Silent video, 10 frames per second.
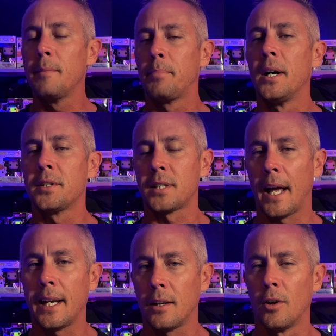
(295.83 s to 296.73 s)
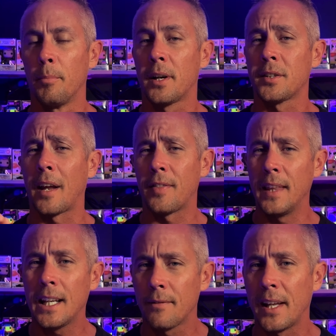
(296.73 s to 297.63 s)
Buzz Lightyear because I
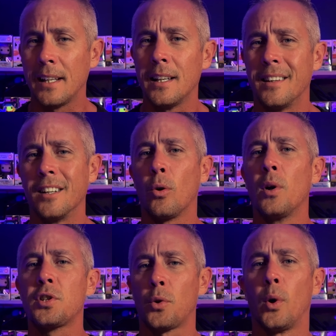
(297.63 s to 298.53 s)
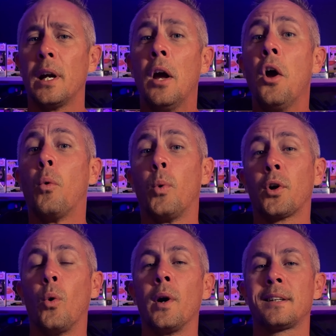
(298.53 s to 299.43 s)
think if they did the Toy Story, we're
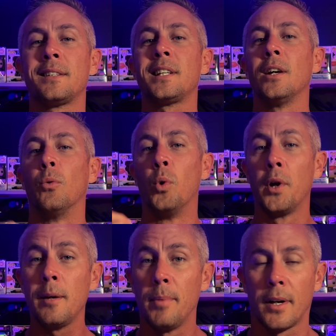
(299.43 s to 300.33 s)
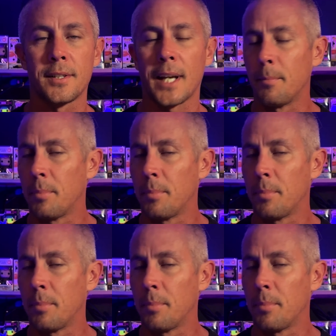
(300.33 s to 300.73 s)
going to see a Woody because I